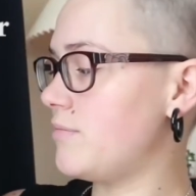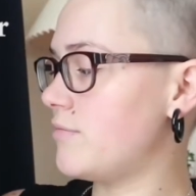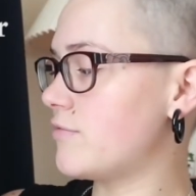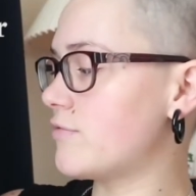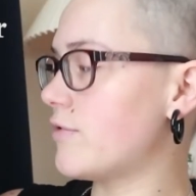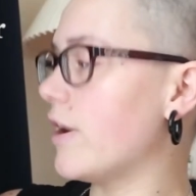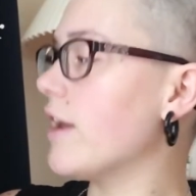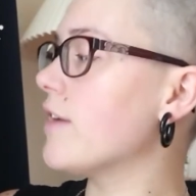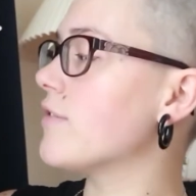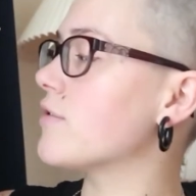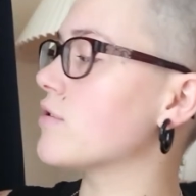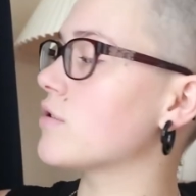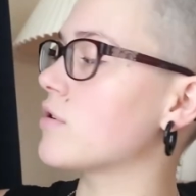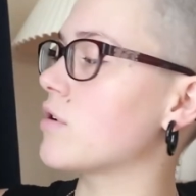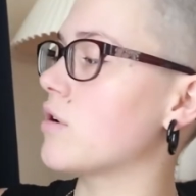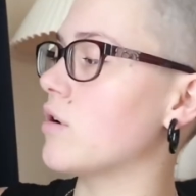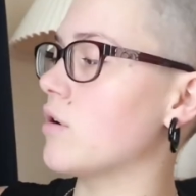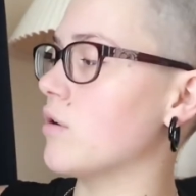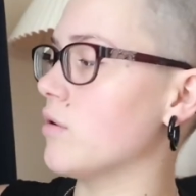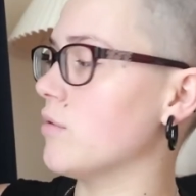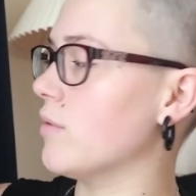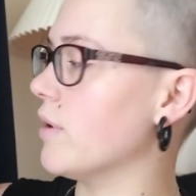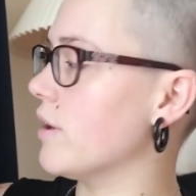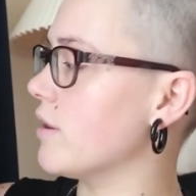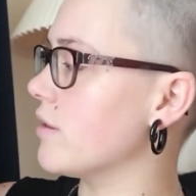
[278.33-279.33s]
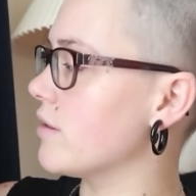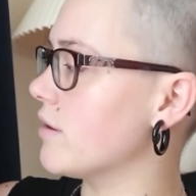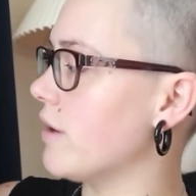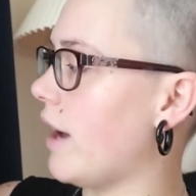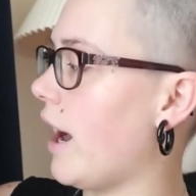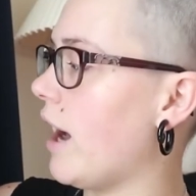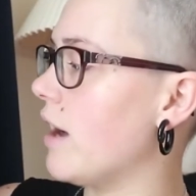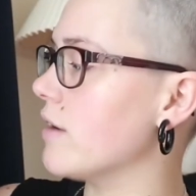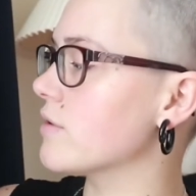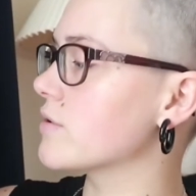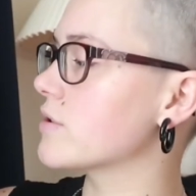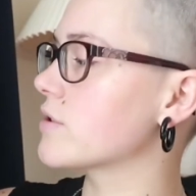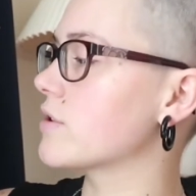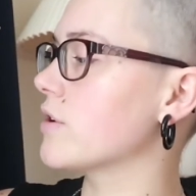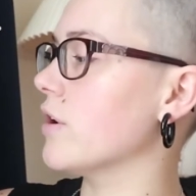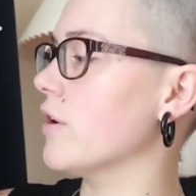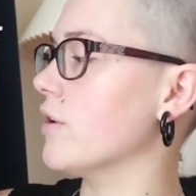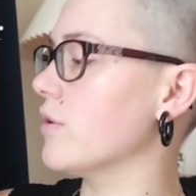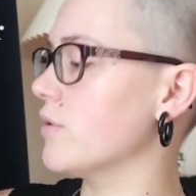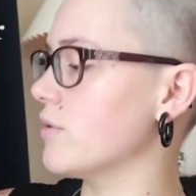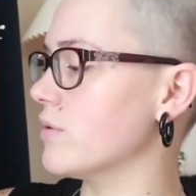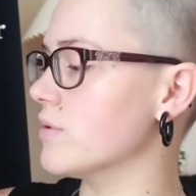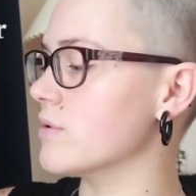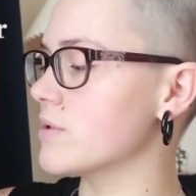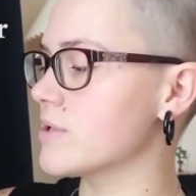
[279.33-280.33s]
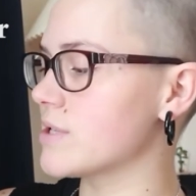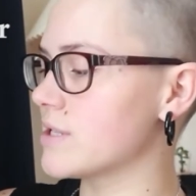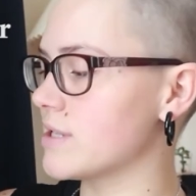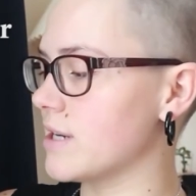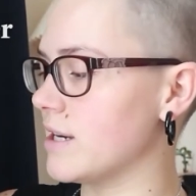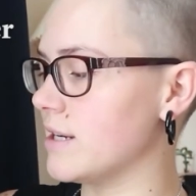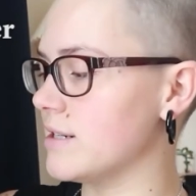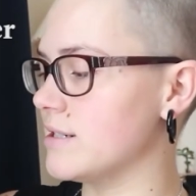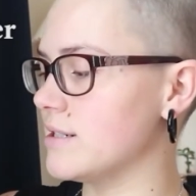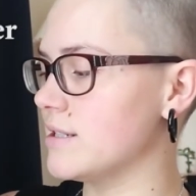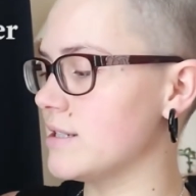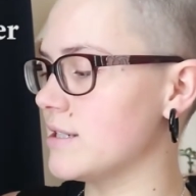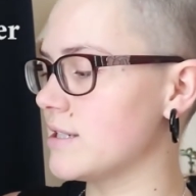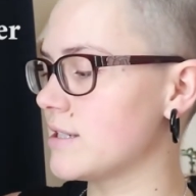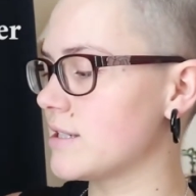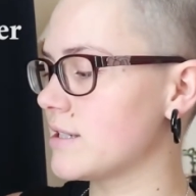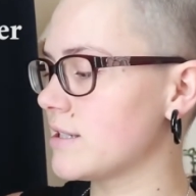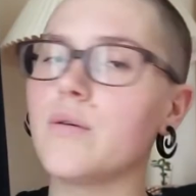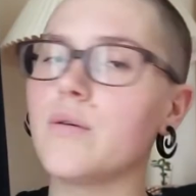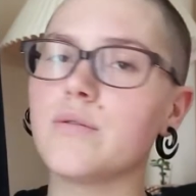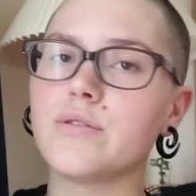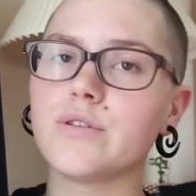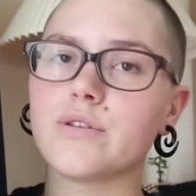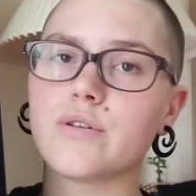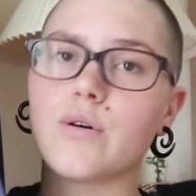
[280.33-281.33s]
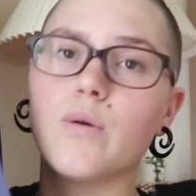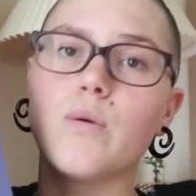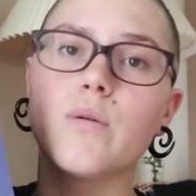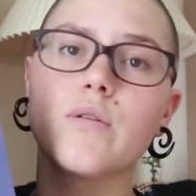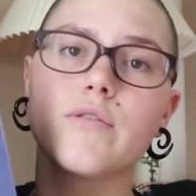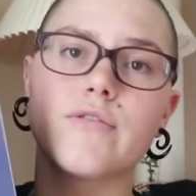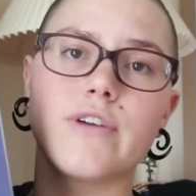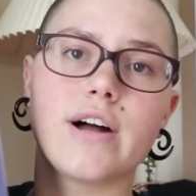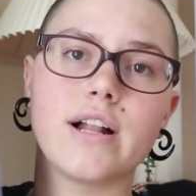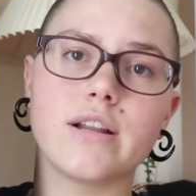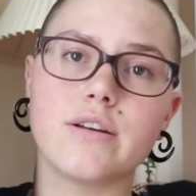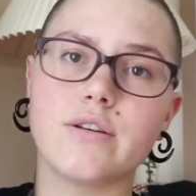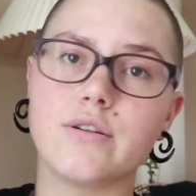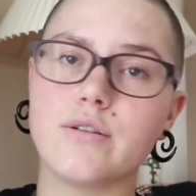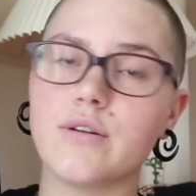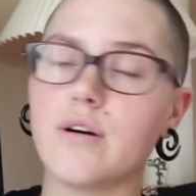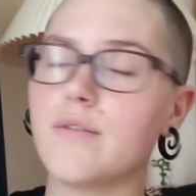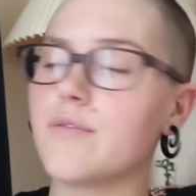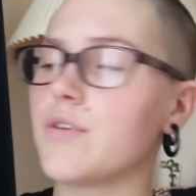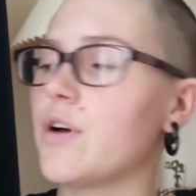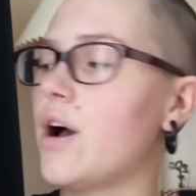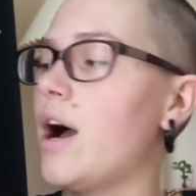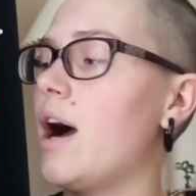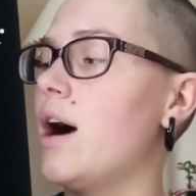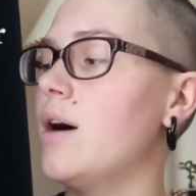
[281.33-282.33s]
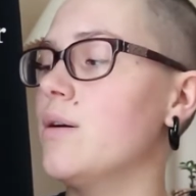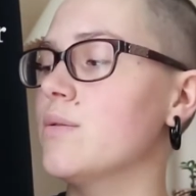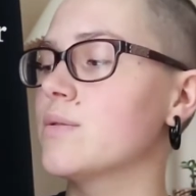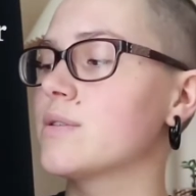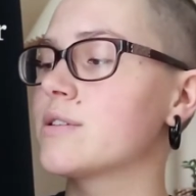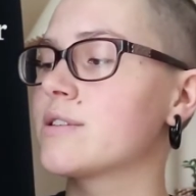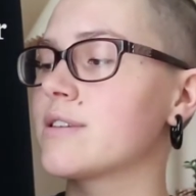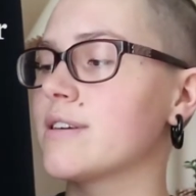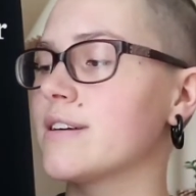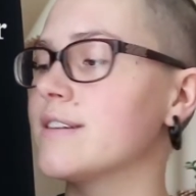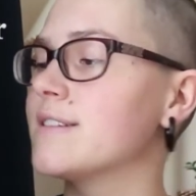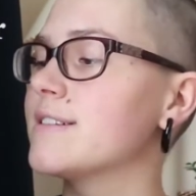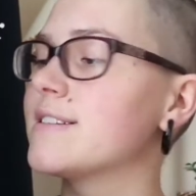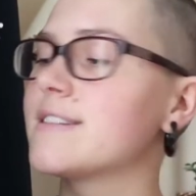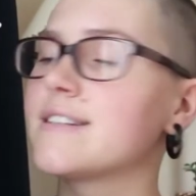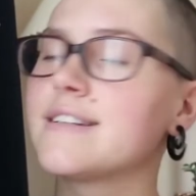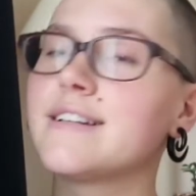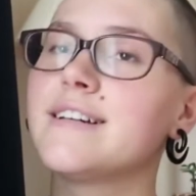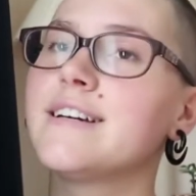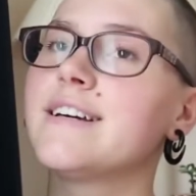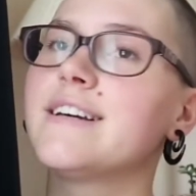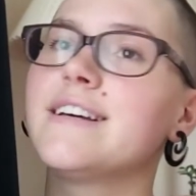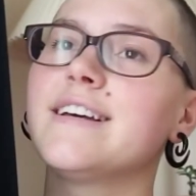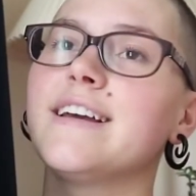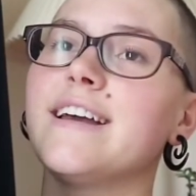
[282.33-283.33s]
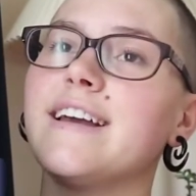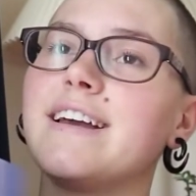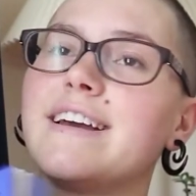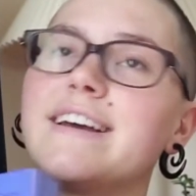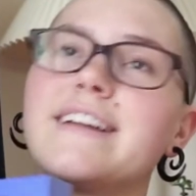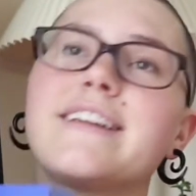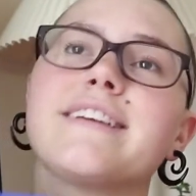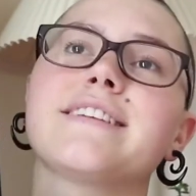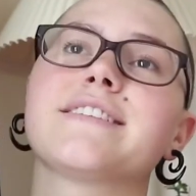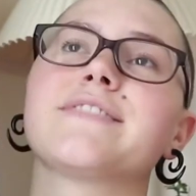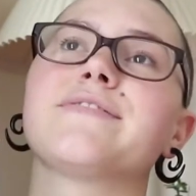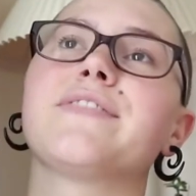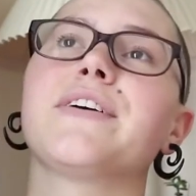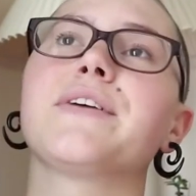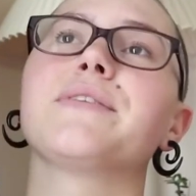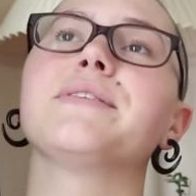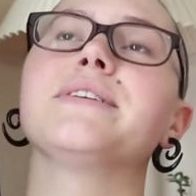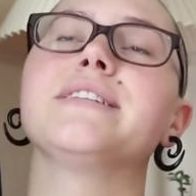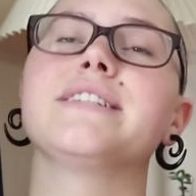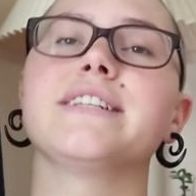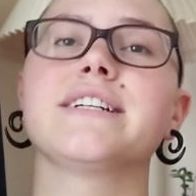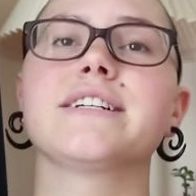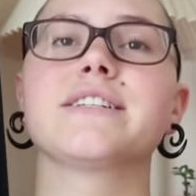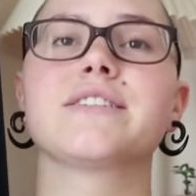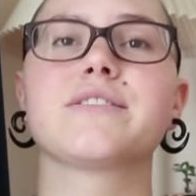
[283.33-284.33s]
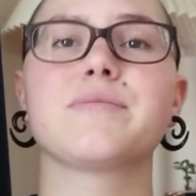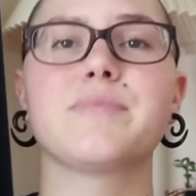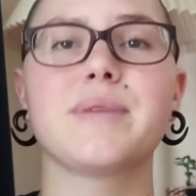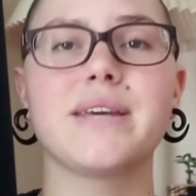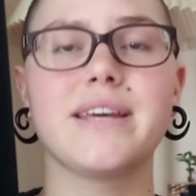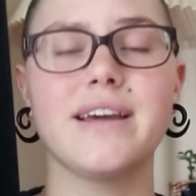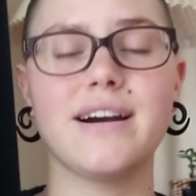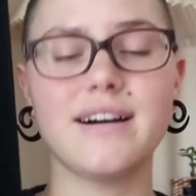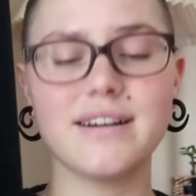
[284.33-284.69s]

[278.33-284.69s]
Ravenclaw and the house ghost, and you know, all the value of the house, and it is very dear to me.